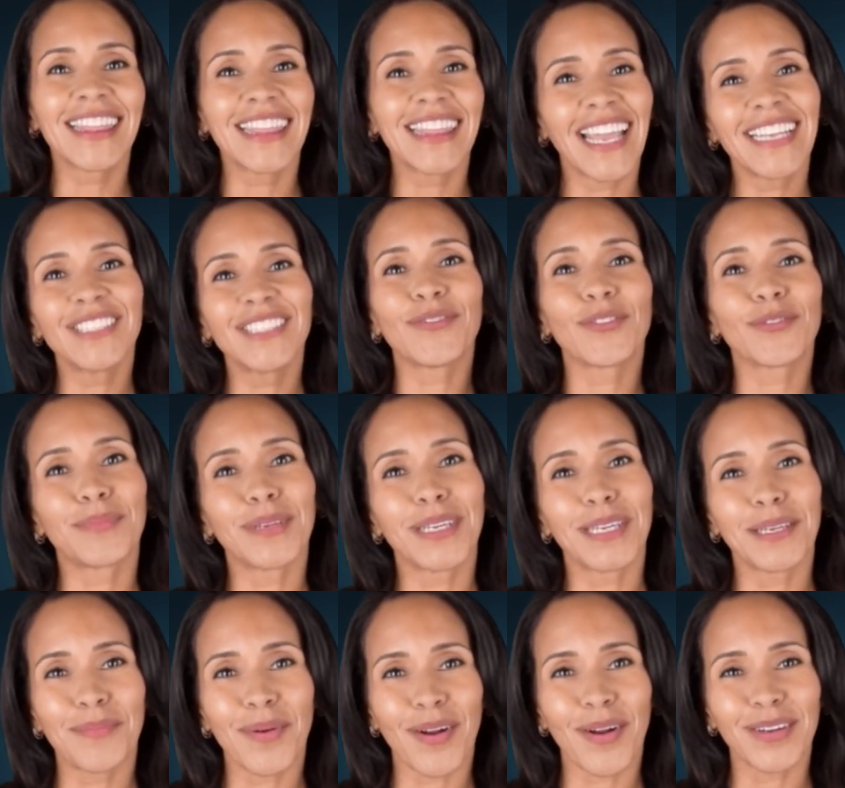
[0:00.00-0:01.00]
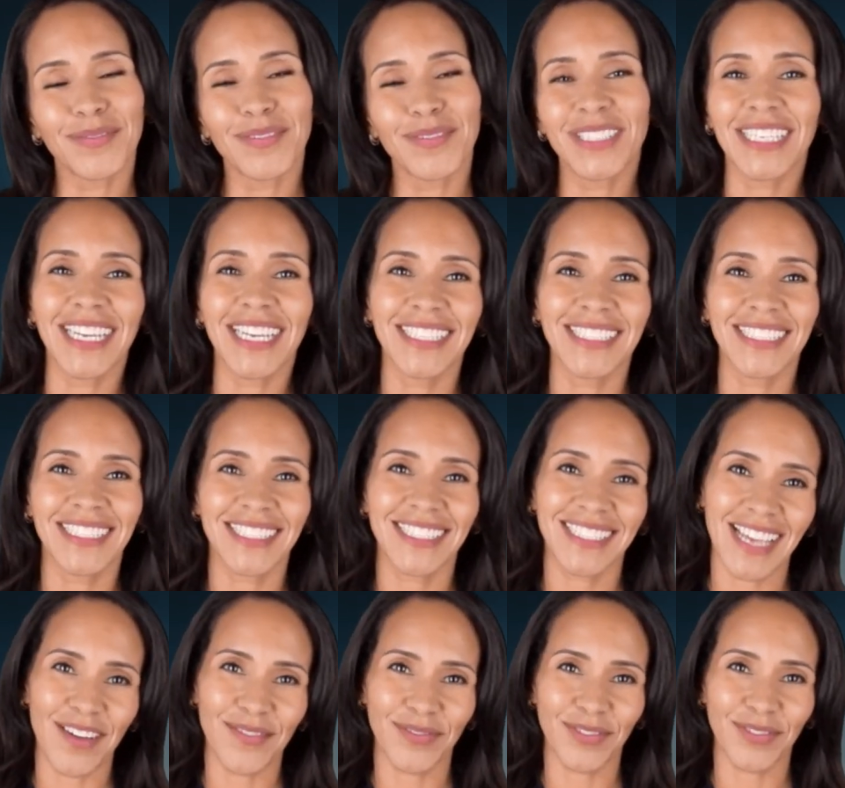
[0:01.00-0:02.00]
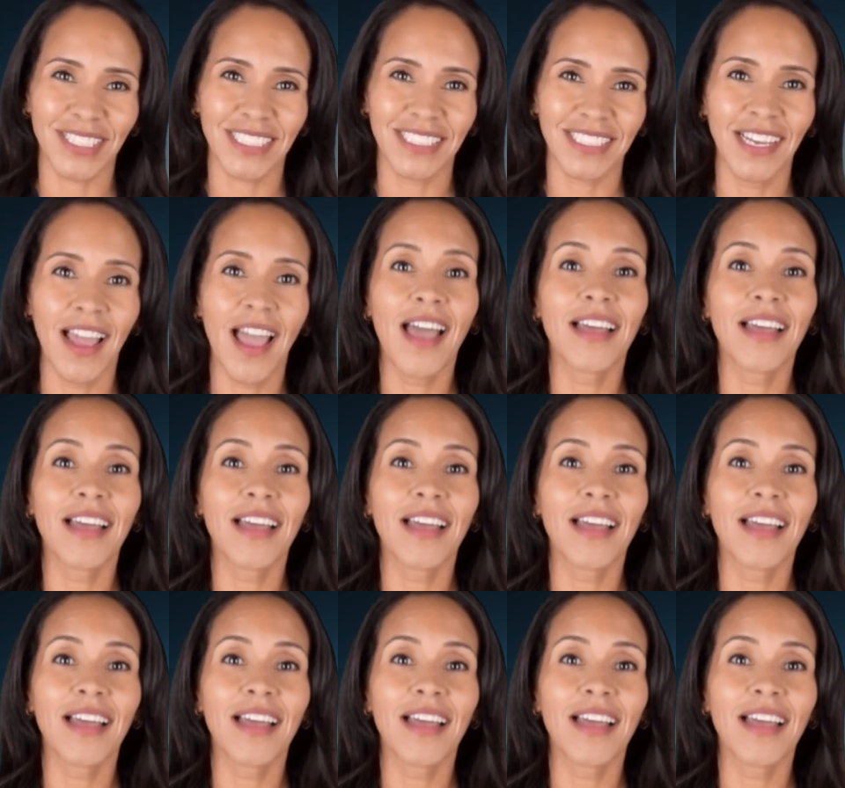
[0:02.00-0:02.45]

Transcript: Thanks for being part of today's discovery.